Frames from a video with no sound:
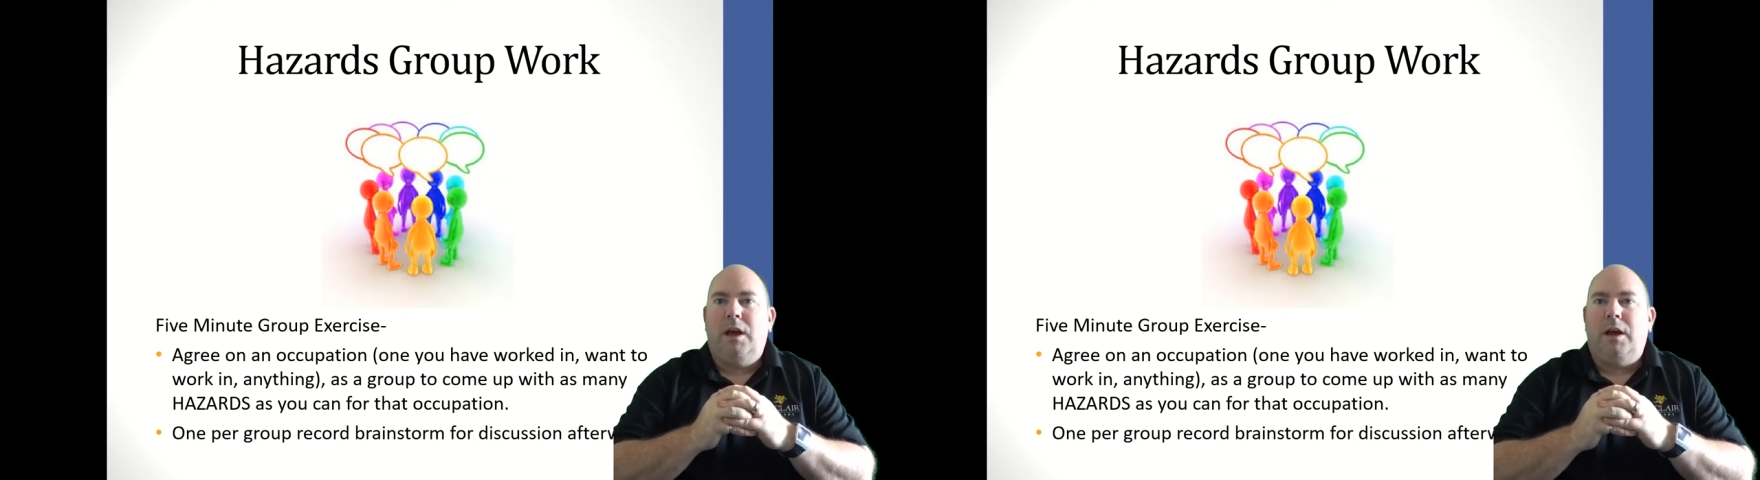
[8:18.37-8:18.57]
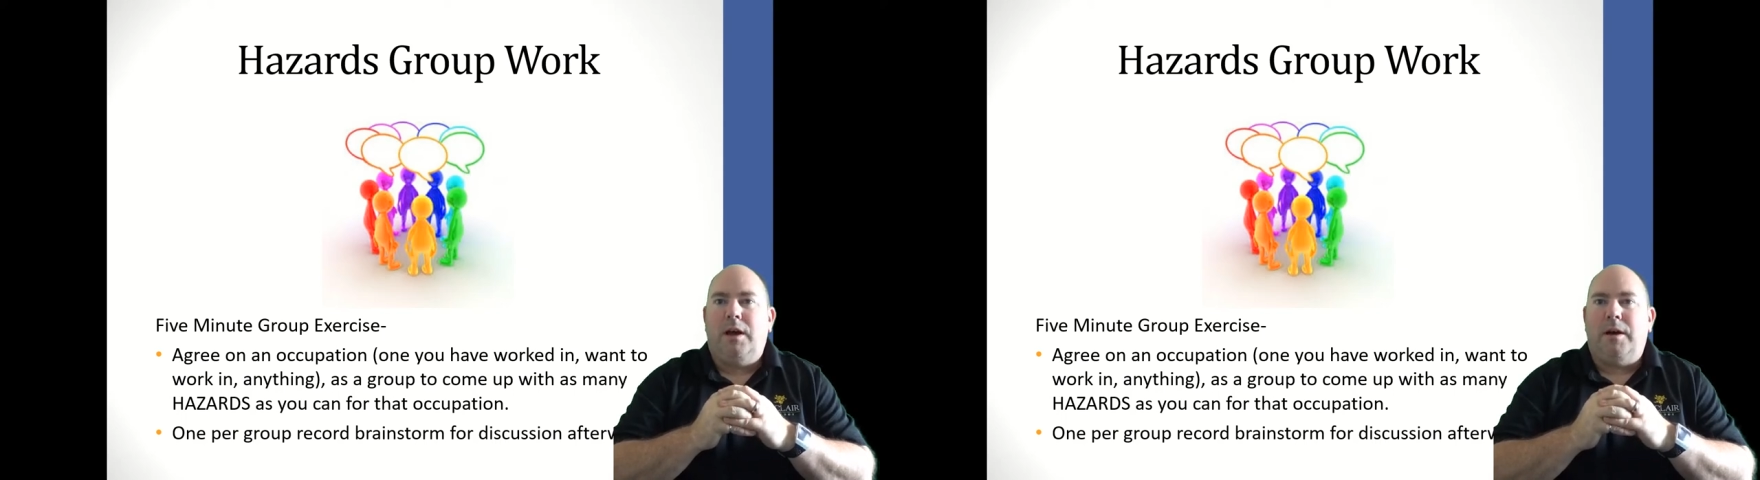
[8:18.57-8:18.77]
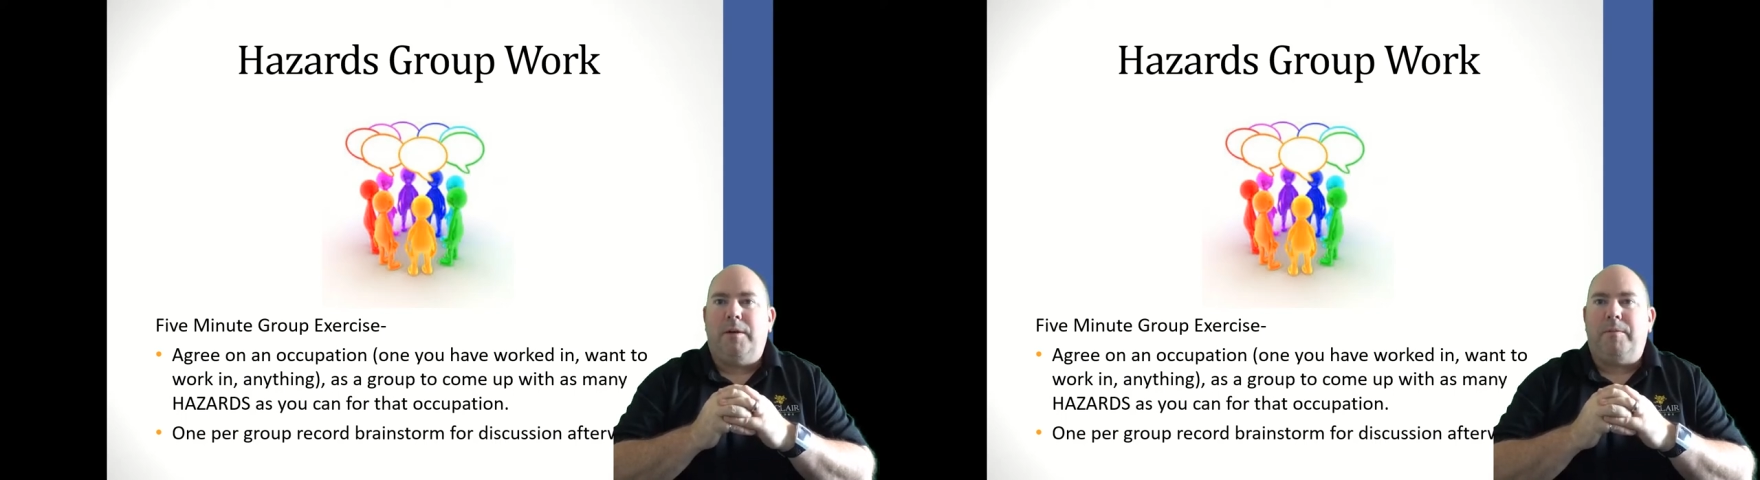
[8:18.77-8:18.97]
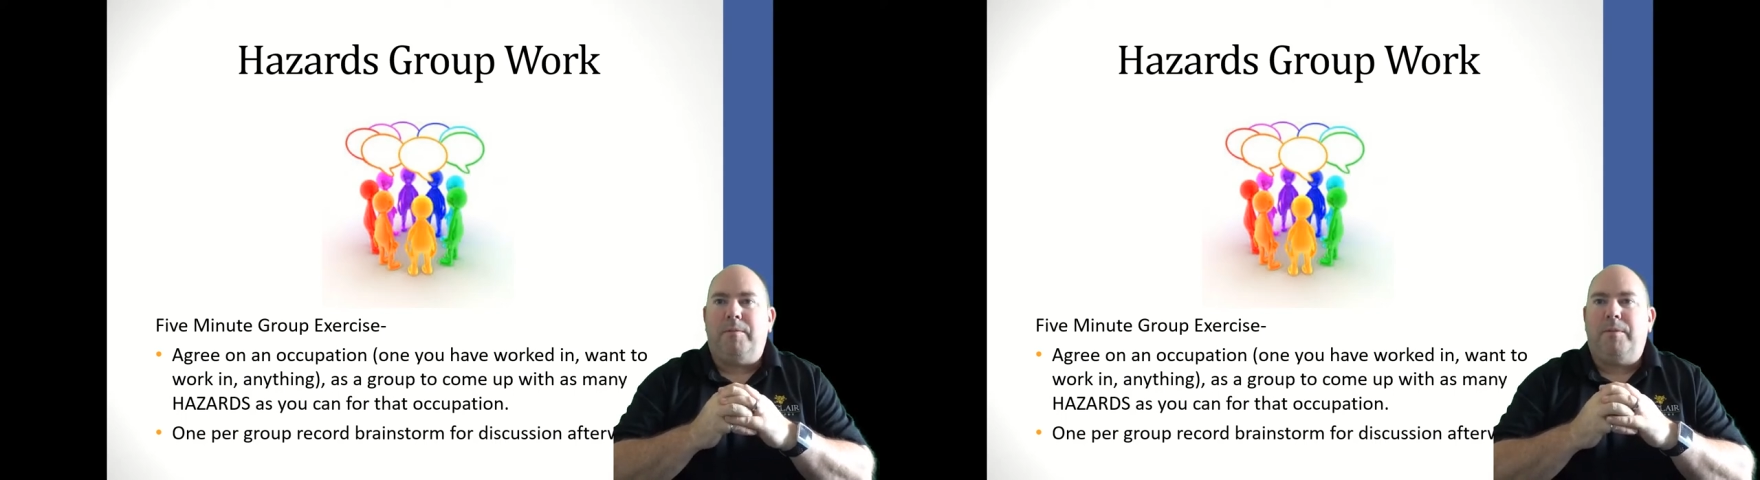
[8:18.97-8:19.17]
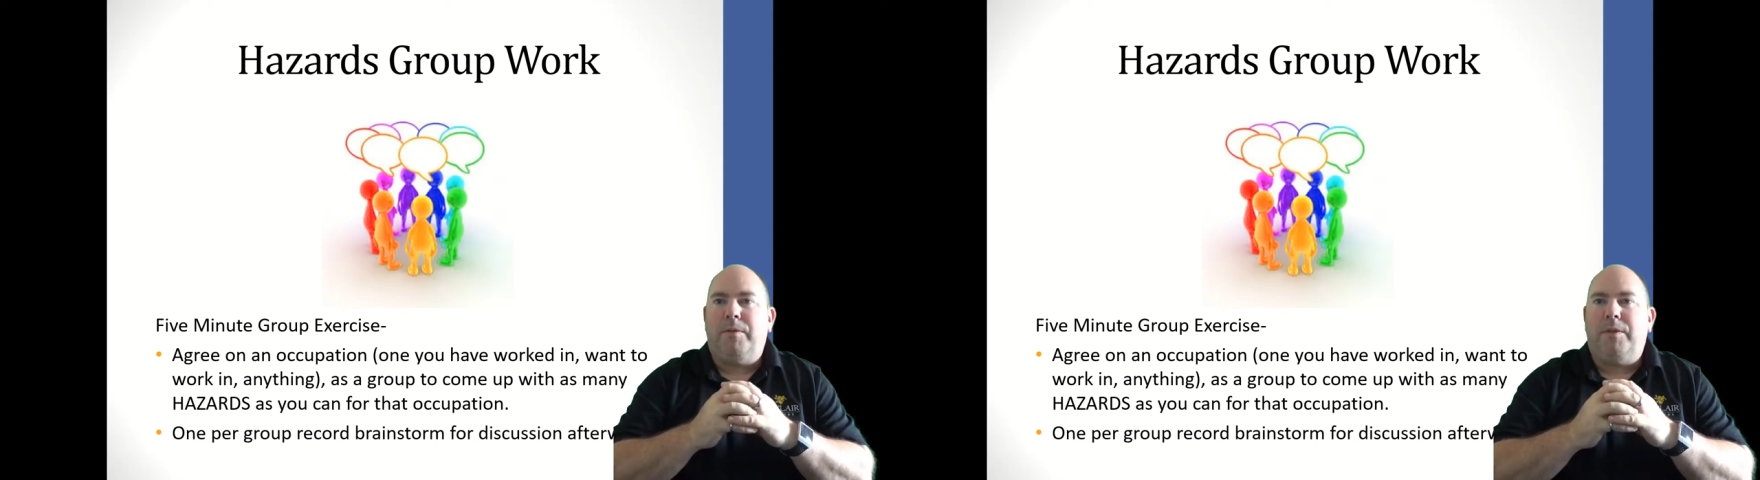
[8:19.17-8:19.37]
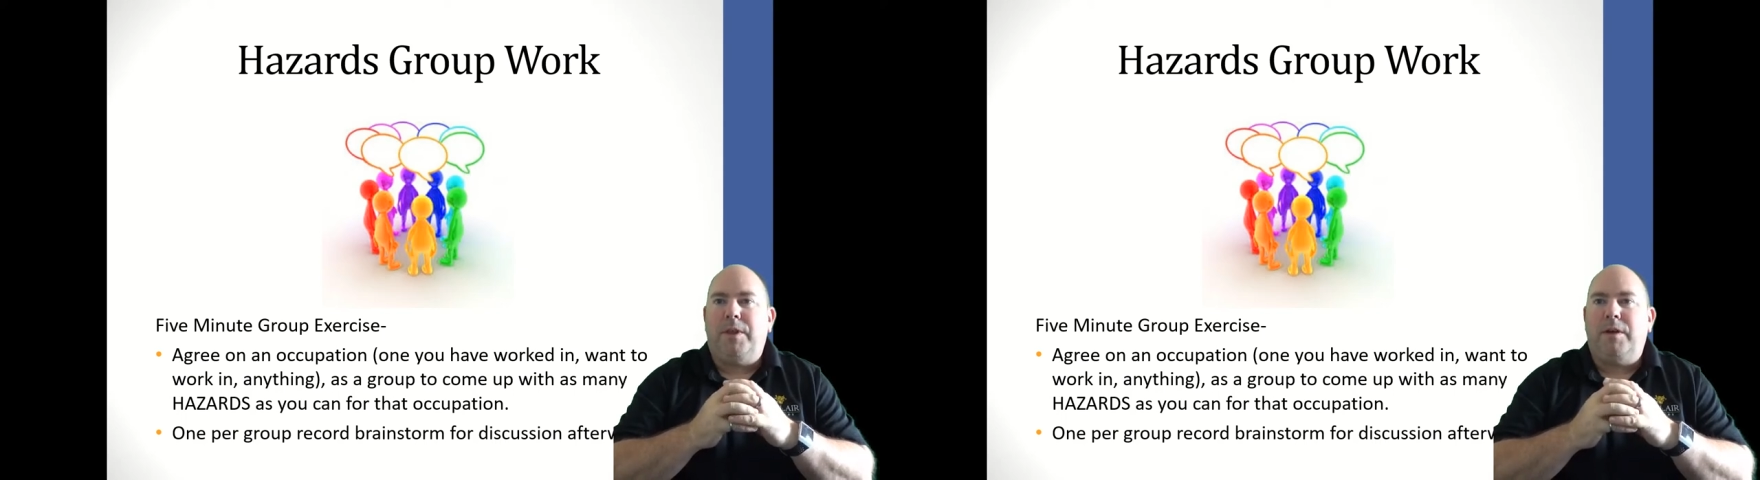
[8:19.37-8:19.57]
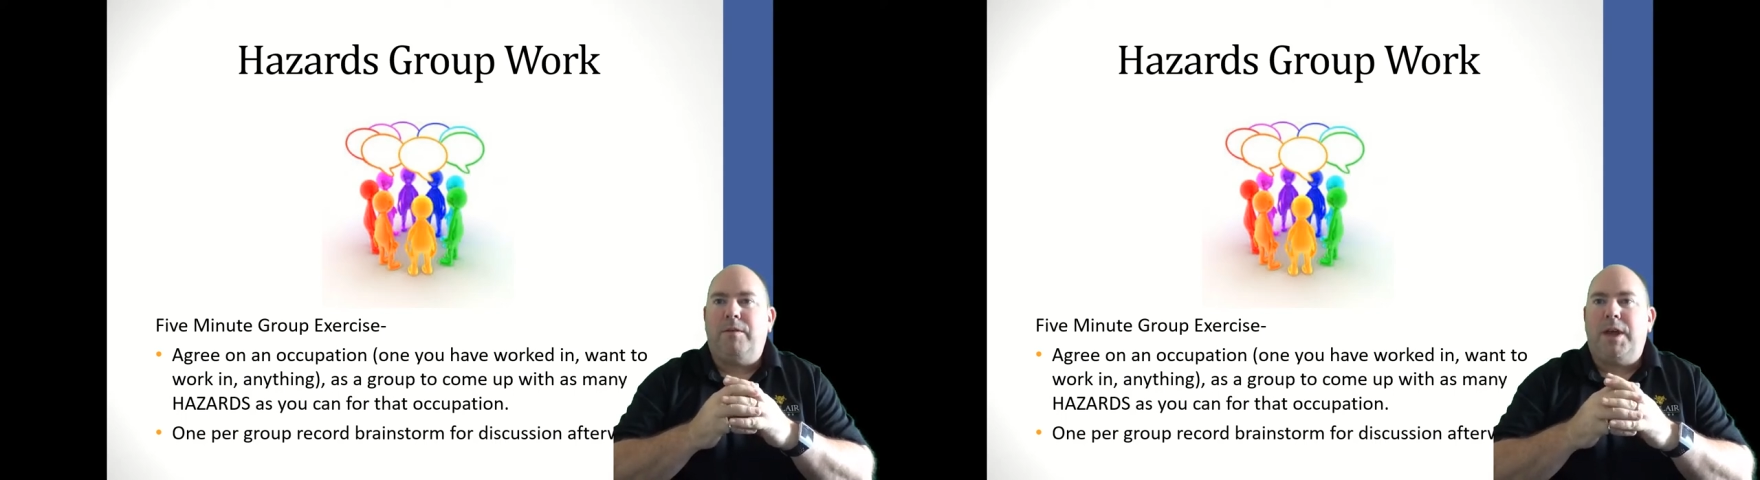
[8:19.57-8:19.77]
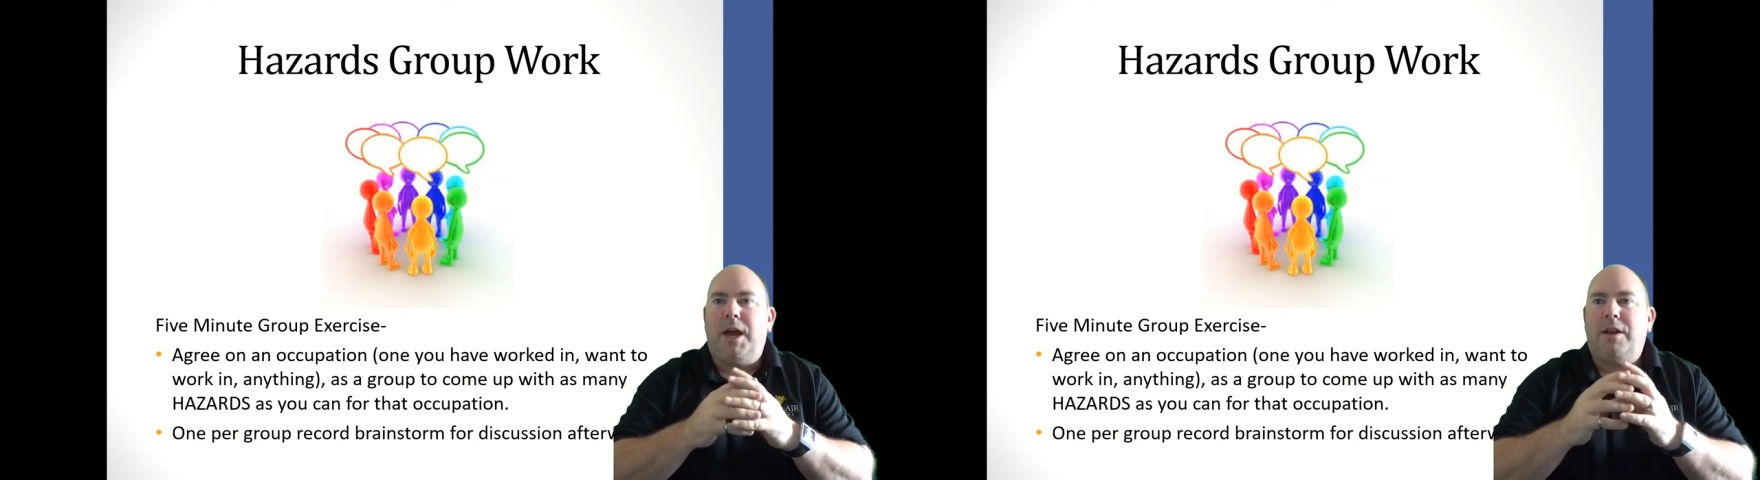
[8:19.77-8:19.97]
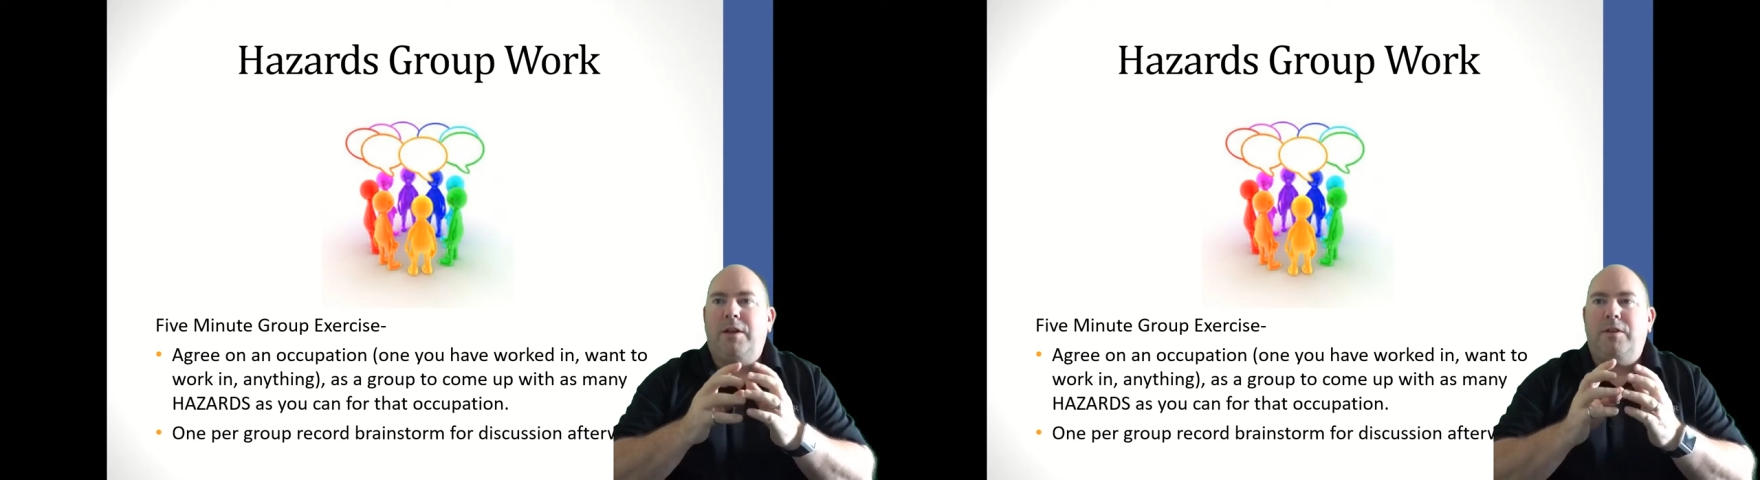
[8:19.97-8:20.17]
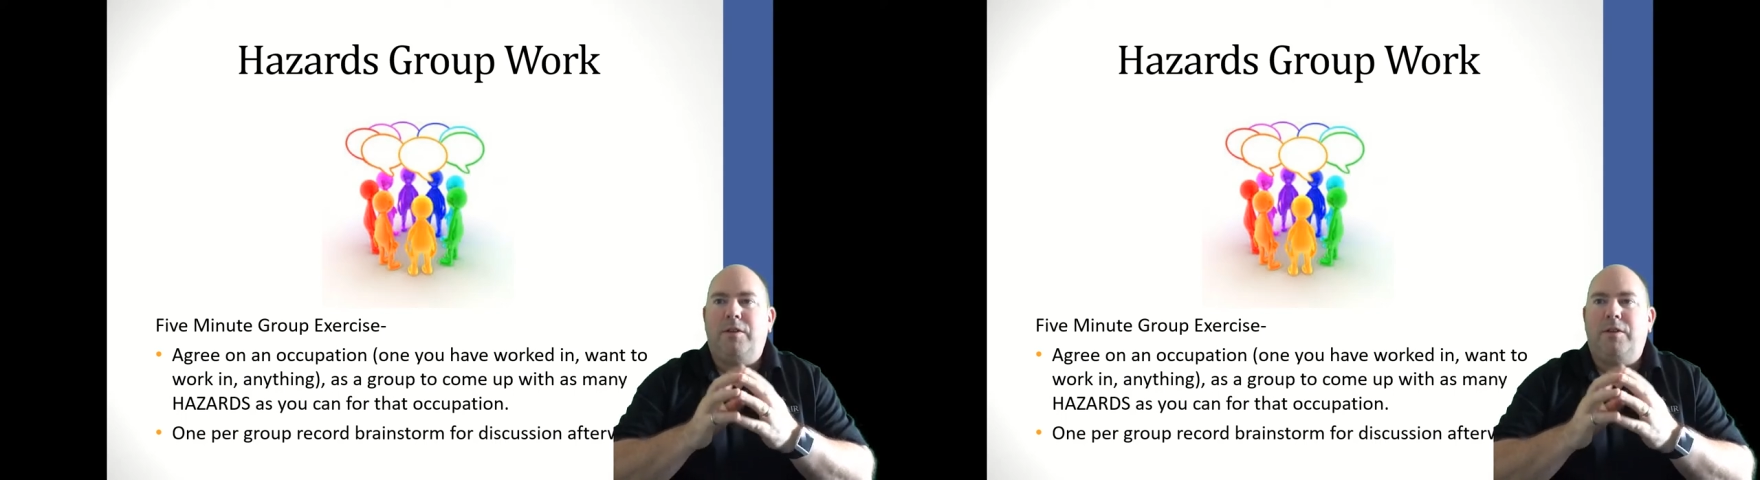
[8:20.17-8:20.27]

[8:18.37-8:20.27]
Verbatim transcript: uh, think of that